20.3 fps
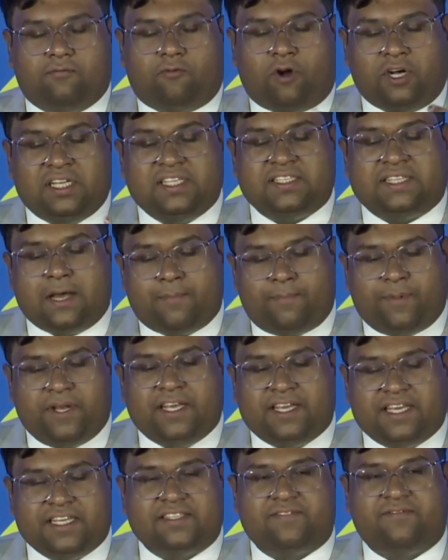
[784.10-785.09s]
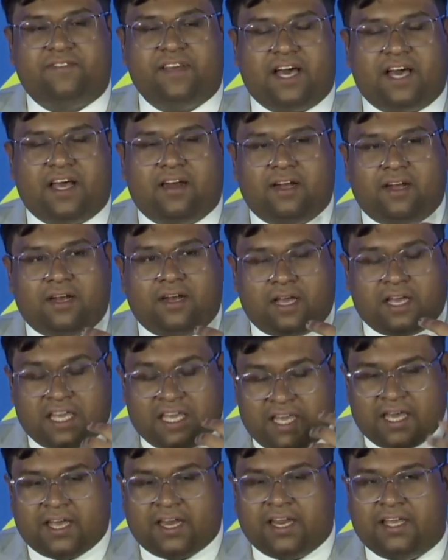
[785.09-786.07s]
what is happening is we are
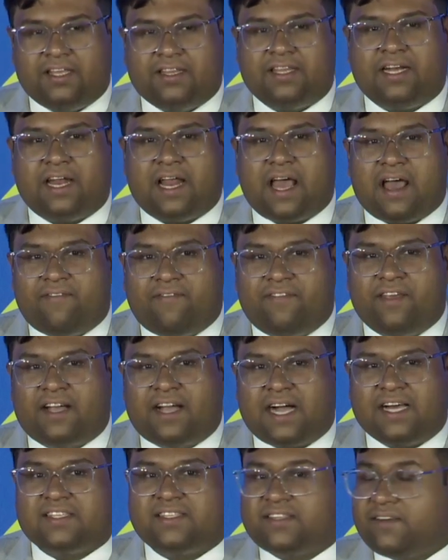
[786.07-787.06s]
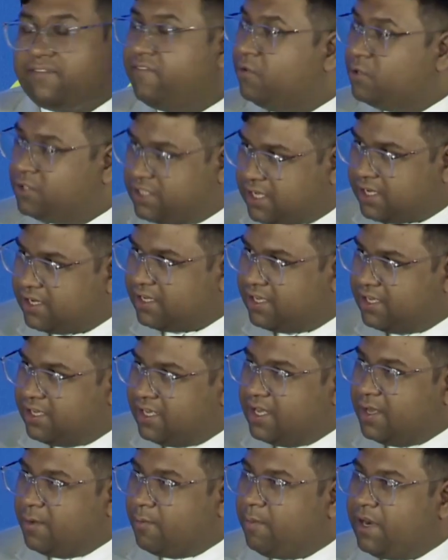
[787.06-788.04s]
hearing that Africa is the future.
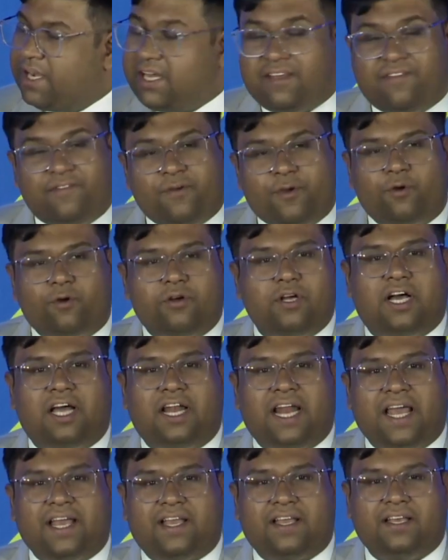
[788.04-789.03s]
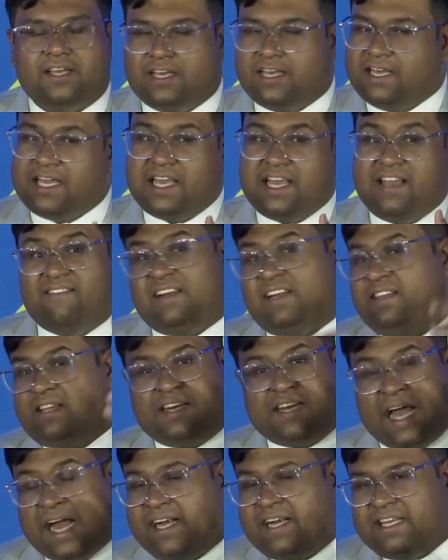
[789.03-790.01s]
But if you, even in
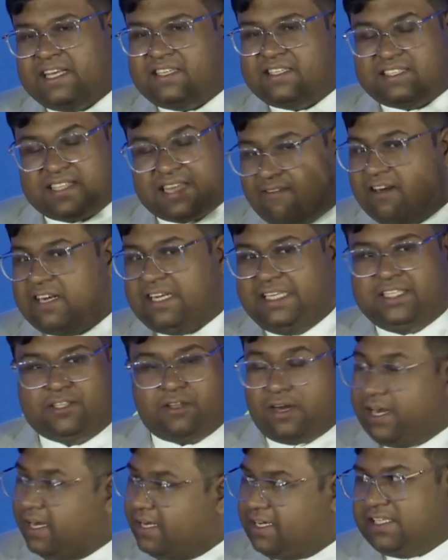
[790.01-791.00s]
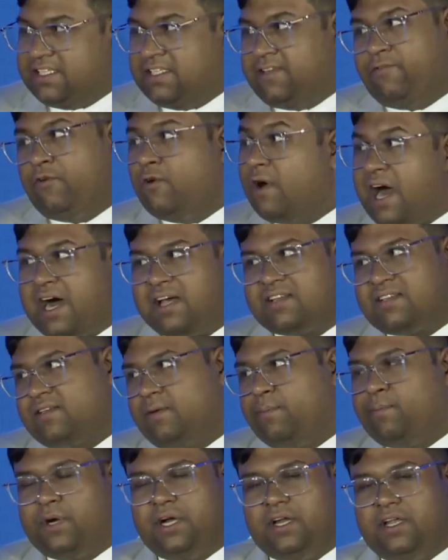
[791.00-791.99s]
the 1970s or 80s, if you ask
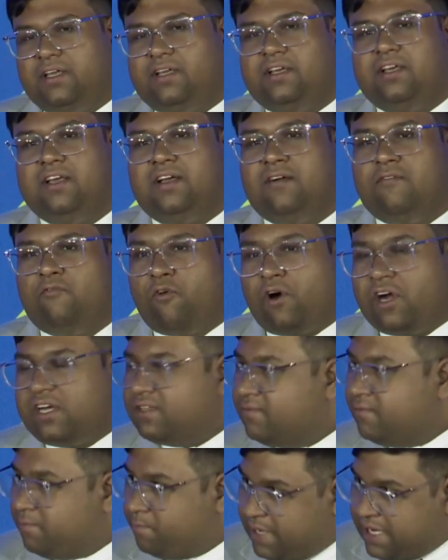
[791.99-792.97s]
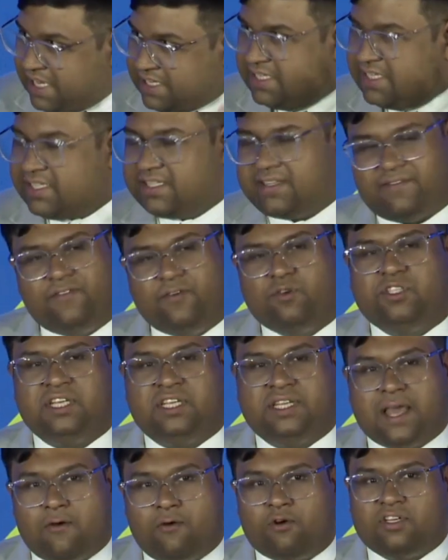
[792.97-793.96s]
somebody what place is the
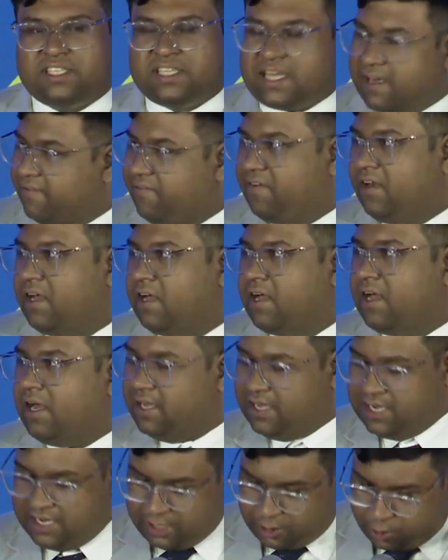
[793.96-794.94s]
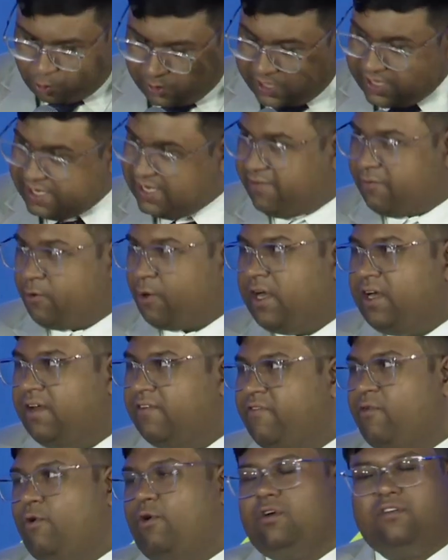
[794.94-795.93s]
future, they would say Africa.
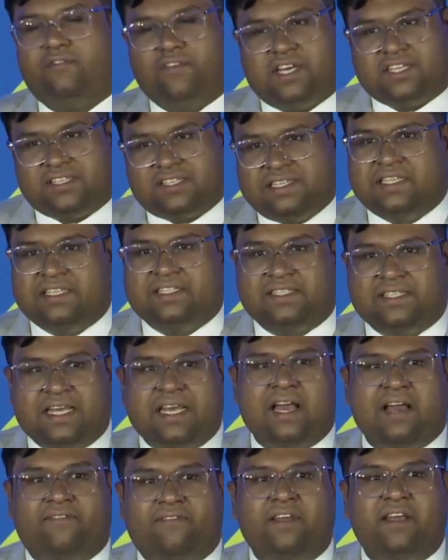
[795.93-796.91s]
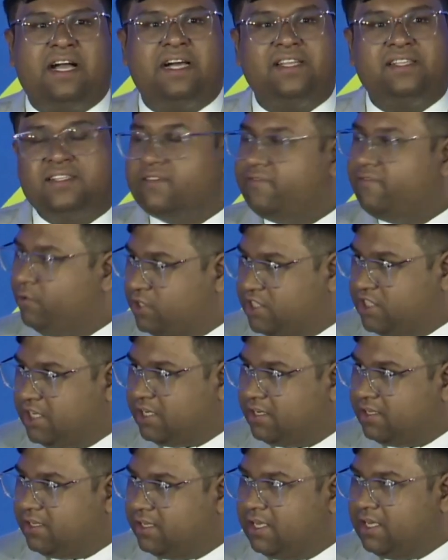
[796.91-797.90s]
2024, we are still saying Africa is the
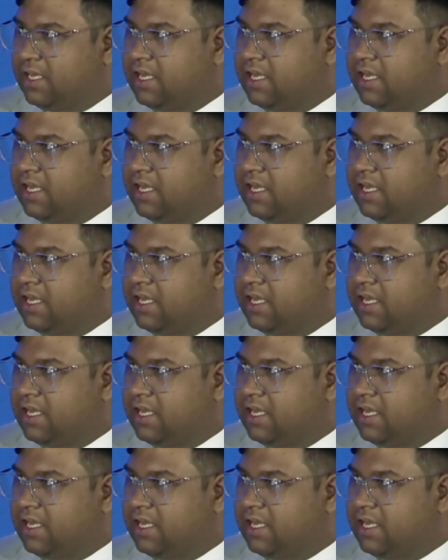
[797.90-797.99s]
future.